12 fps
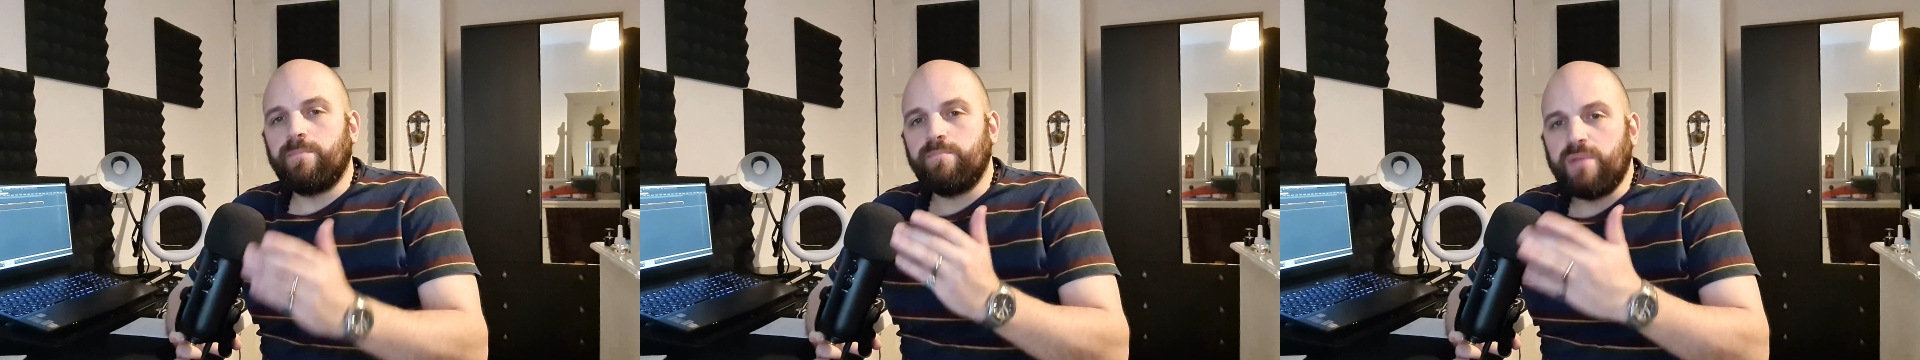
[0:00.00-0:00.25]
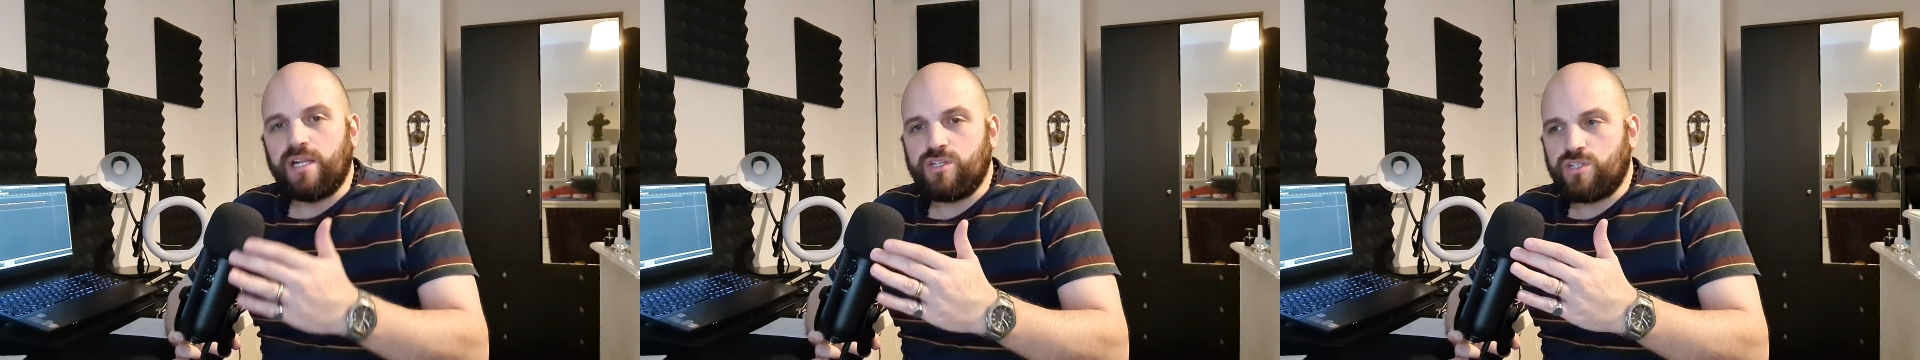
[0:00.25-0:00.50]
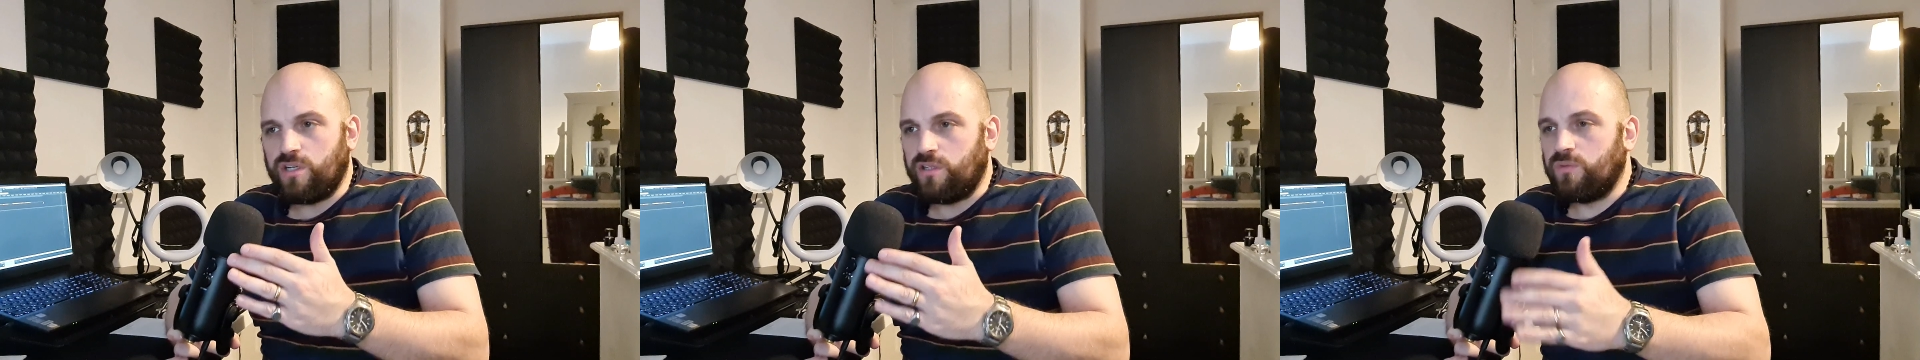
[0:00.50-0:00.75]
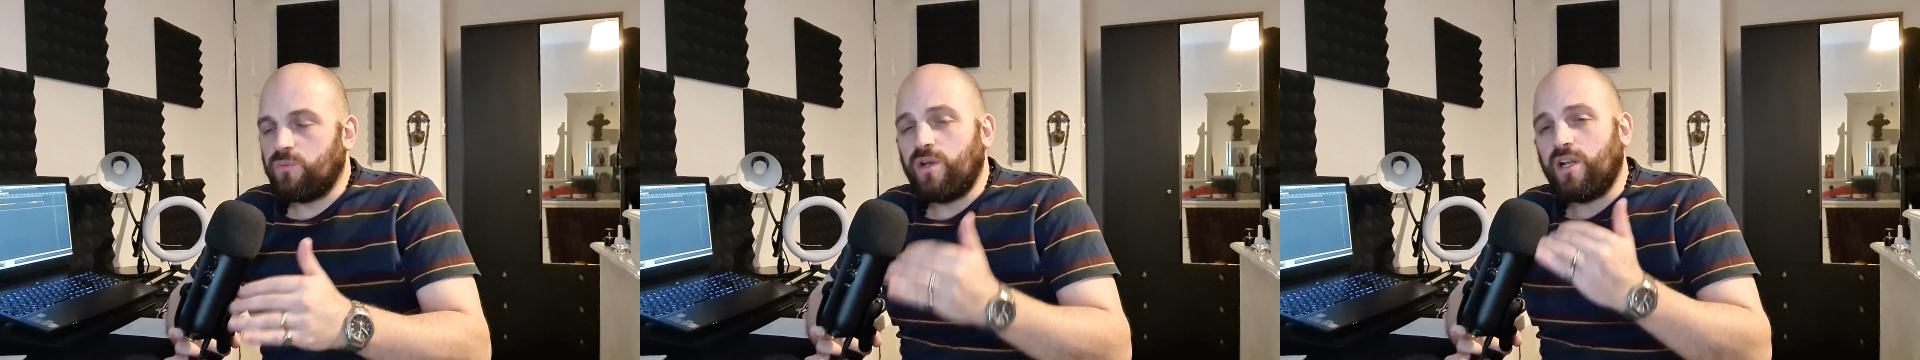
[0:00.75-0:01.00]
mention
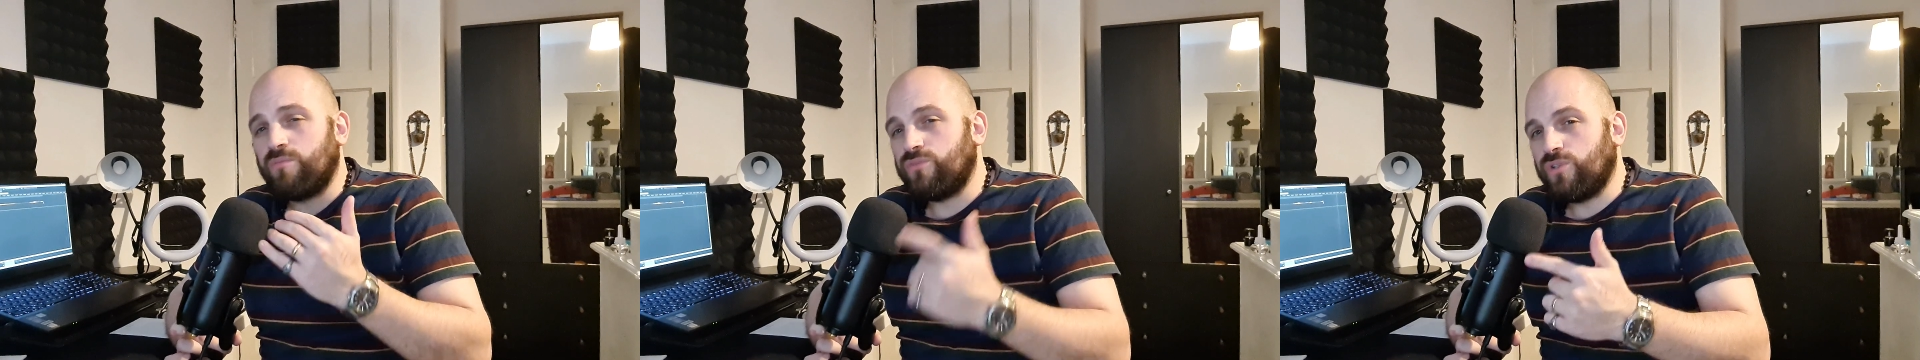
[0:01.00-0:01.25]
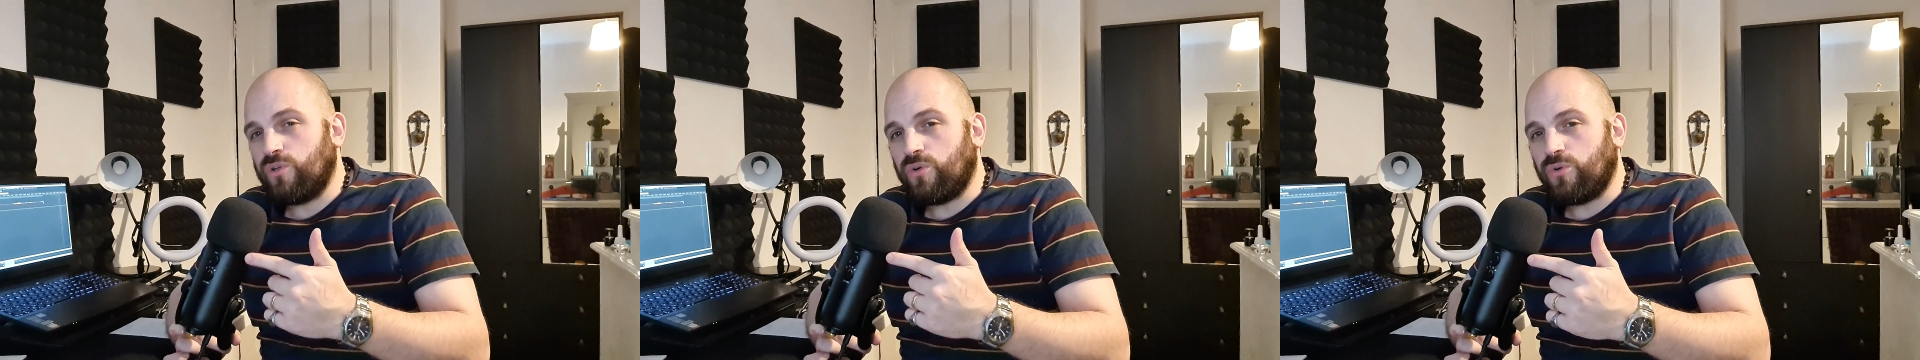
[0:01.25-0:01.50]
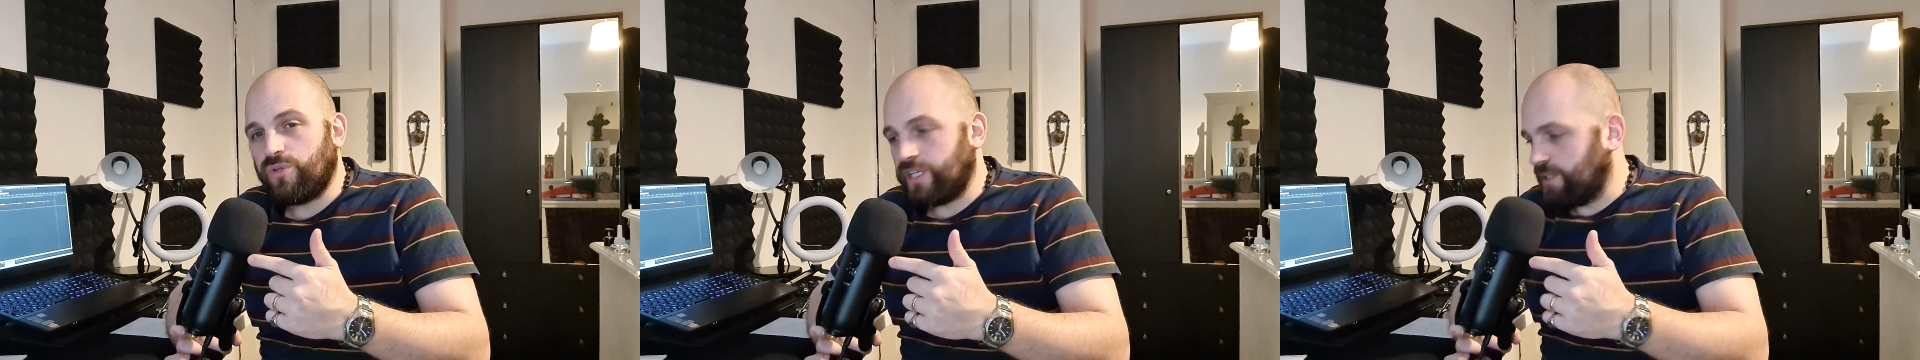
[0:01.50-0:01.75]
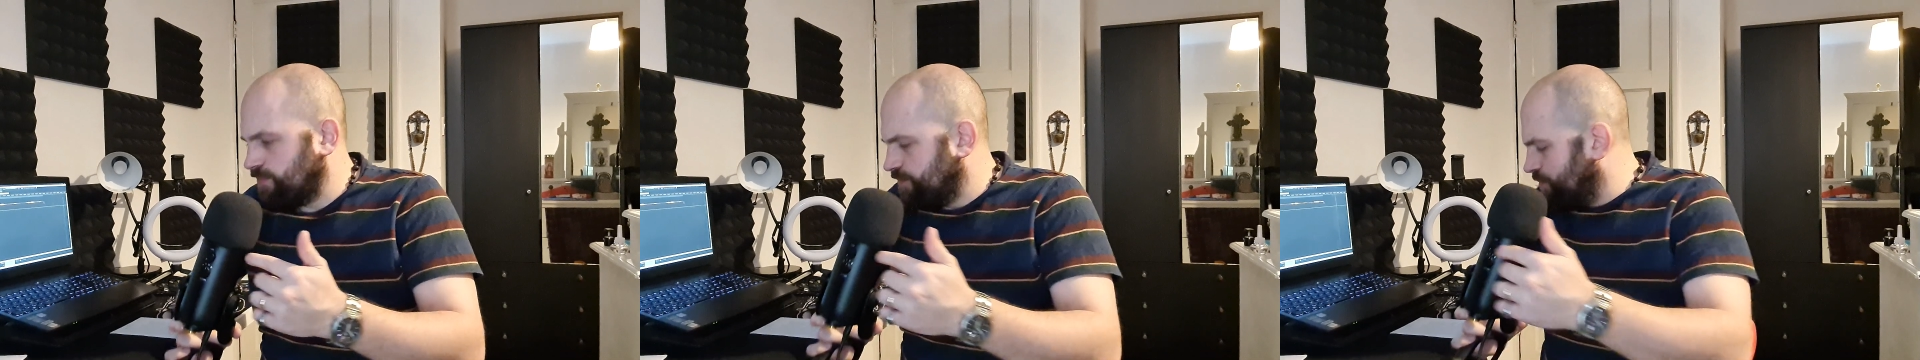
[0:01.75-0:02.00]
when I'm
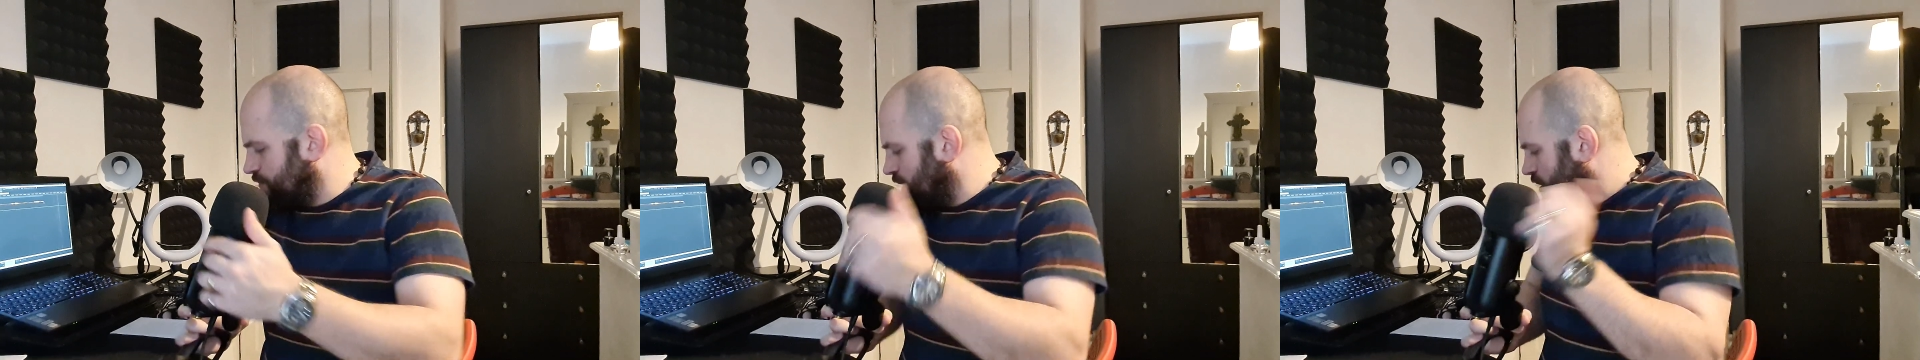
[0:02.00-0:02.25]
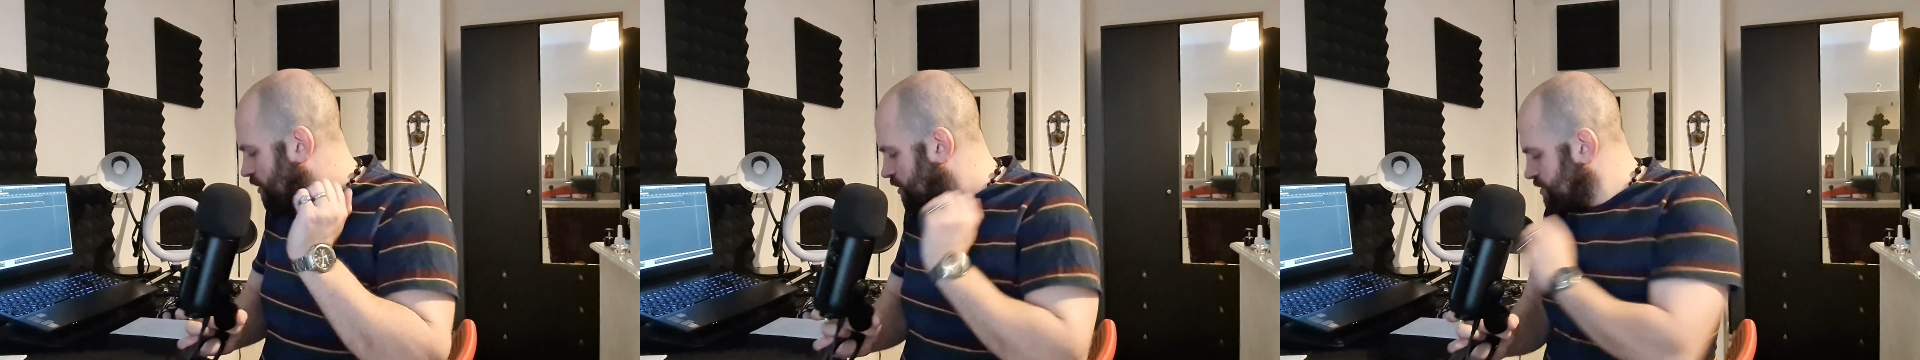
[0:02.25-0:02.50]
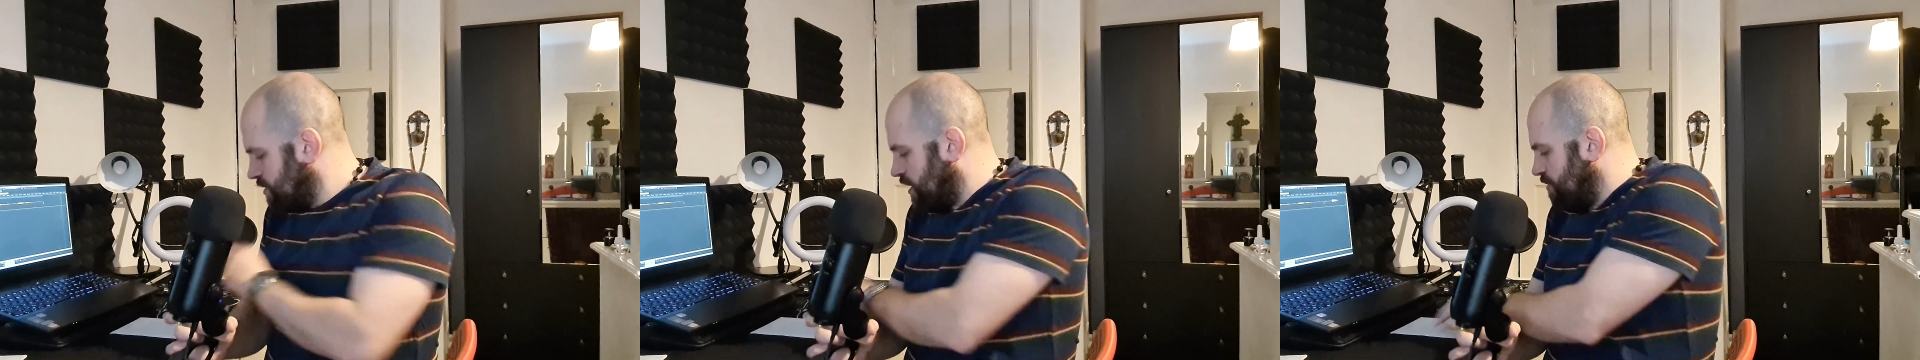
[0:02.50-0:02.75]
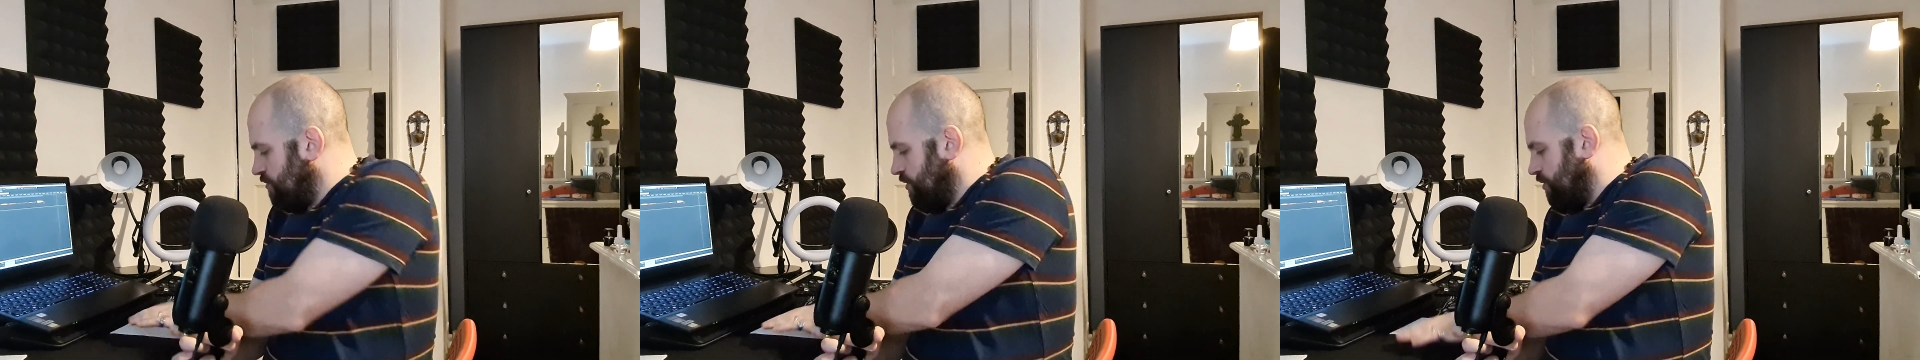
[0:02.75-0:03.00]
recording, because
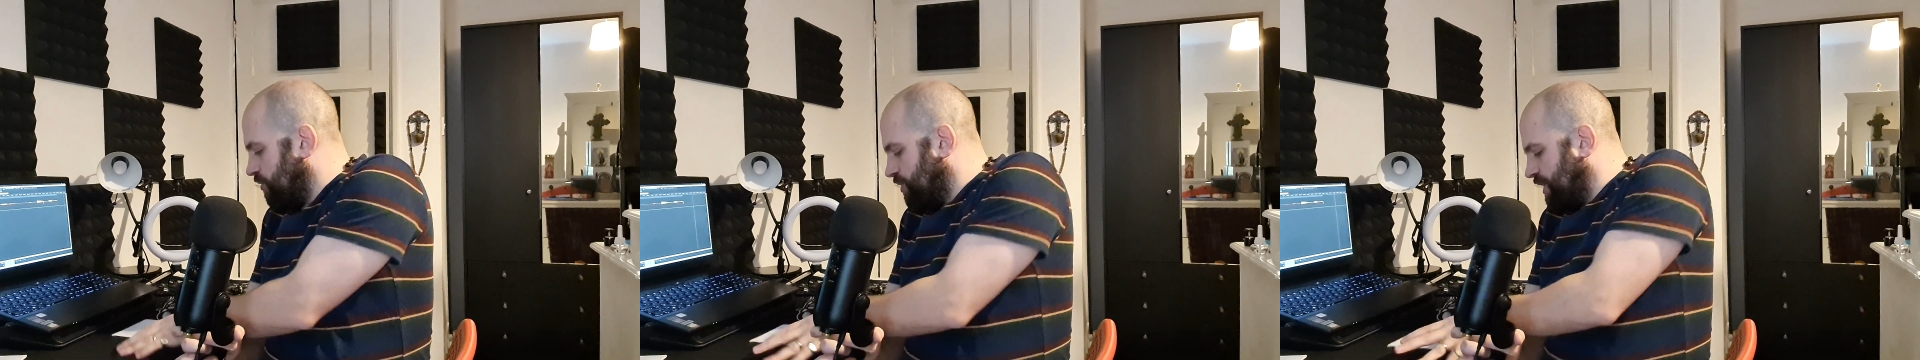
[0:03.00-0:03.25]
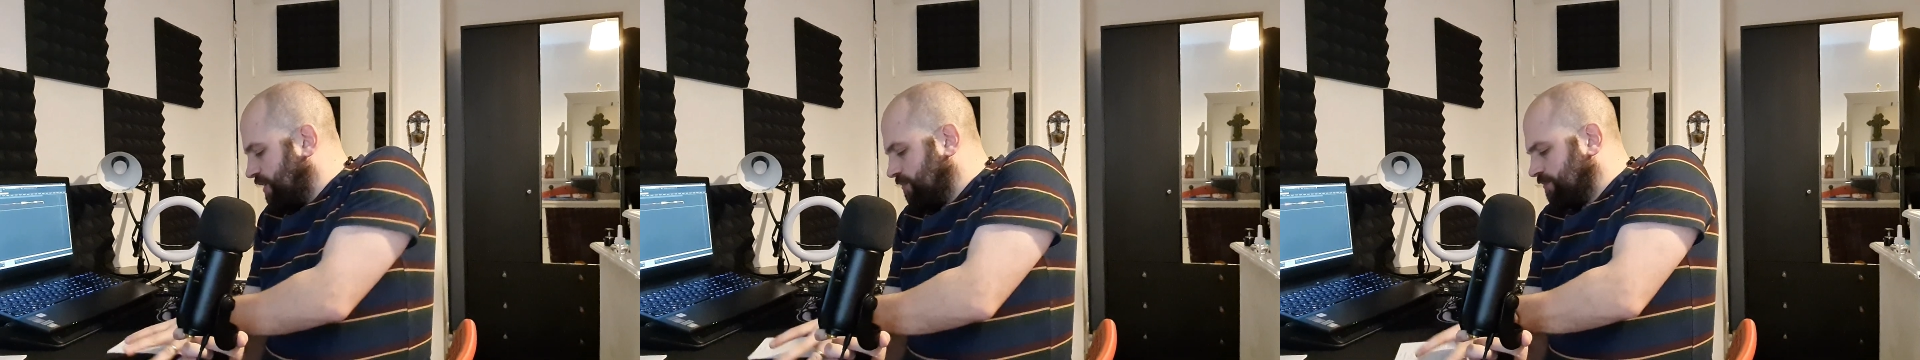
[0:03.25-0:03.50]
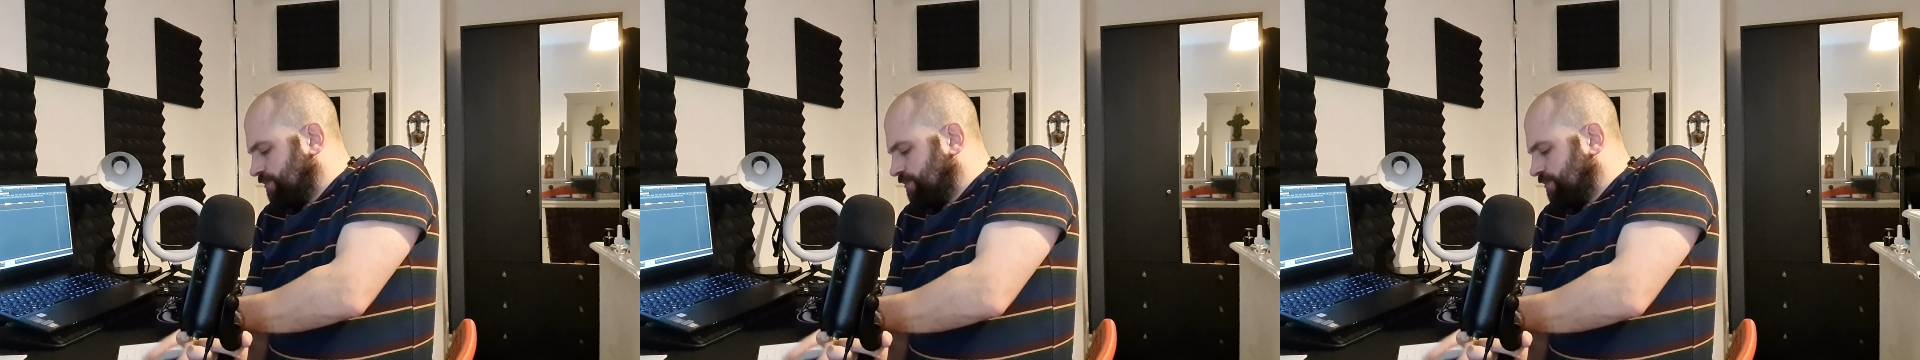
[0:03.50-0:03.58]
I'm recording